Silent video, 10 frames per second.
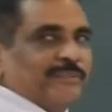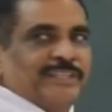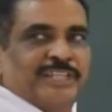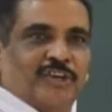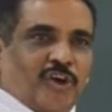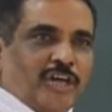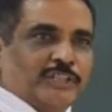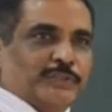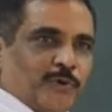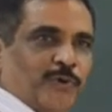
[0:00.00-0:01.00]
the rock
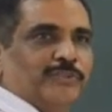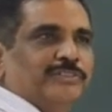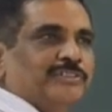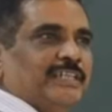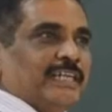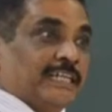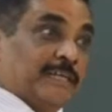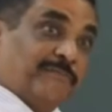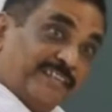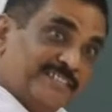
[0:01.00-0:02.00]
shows
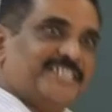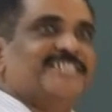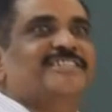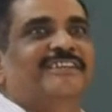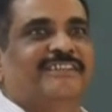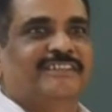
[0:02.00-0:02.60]
differentiation,